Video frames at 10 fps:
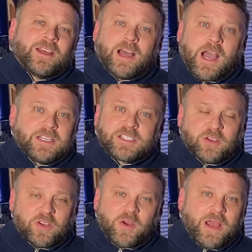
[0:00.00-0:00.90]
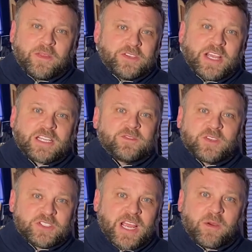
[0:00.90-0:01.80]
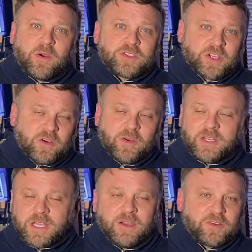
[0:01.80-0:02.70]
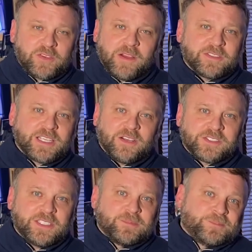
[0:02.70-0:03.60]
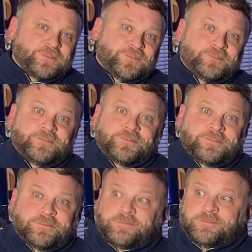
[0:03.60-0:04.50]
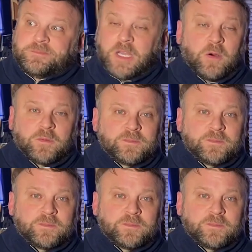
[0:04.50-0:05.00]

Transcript: I still don't know how the Jacksonville Jaguars are going to cover Travis Kelce. Don't.